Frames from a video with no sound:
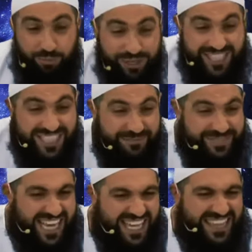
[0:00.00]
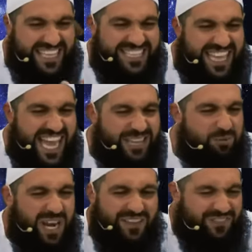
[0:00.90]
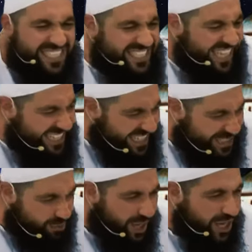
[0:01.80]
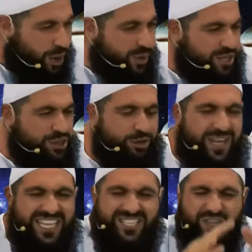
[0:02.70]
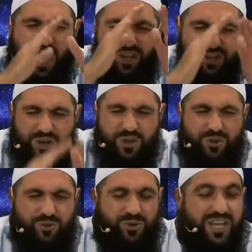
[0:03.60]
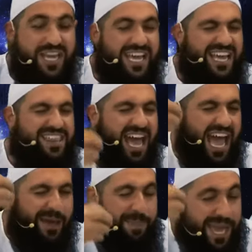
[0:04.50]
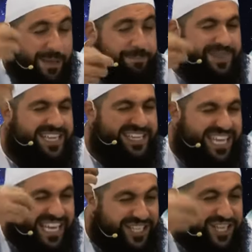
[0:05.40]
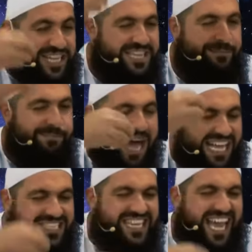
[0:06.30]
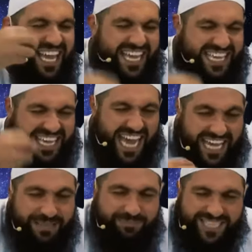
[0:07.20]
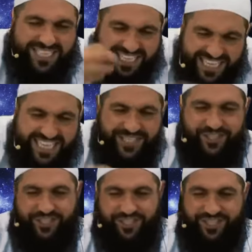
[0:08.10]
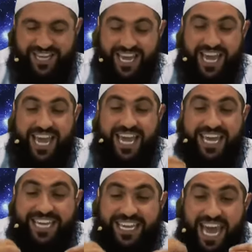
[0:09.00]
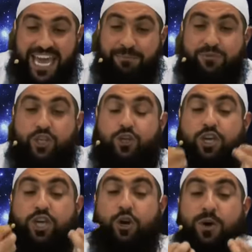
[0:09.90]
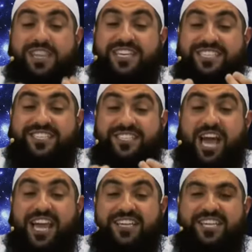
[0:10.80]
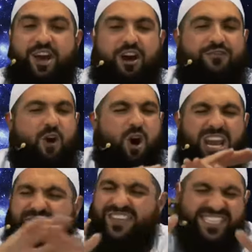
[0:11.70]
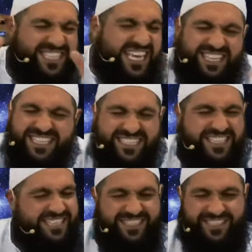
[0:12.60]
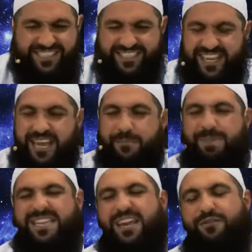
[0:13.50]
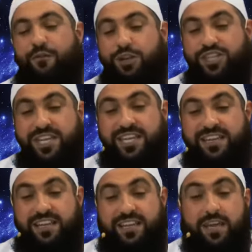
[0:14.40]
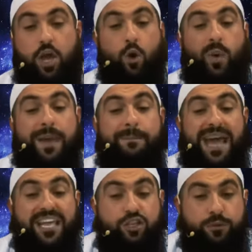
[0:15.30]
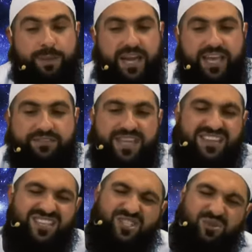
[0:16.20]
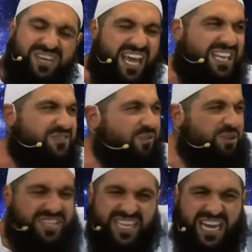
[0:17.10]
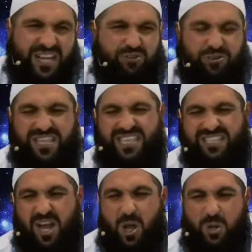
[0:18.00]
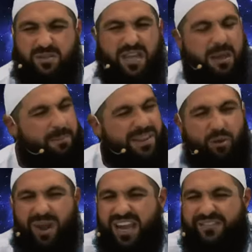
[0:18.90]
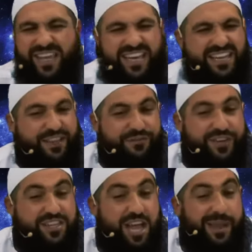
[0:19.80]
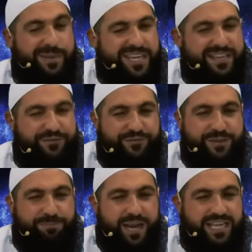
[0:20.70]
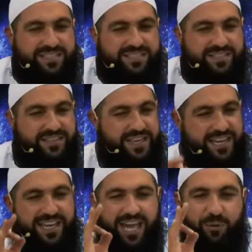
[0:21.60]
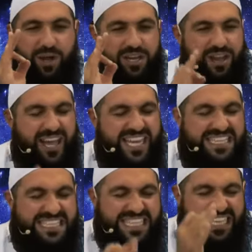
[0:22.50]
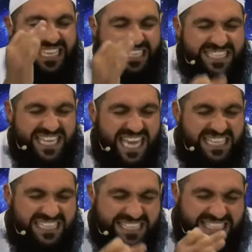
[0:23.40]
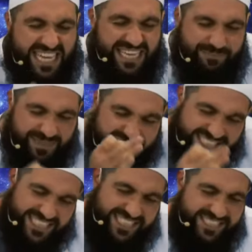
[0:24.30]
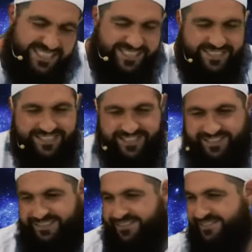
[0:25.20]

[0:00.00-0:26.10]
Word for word: Muslims understand whatever sickness we're going through, it's not new. The Habib, the teacher, the master, he came to teach. He came to cure the society of all of its sicknesses. But unfortunately, we're made to believe that the Sunnah is 1400 years old. Brother, we're living in a different time, in a different place. La wallah, it's the exact same diseases.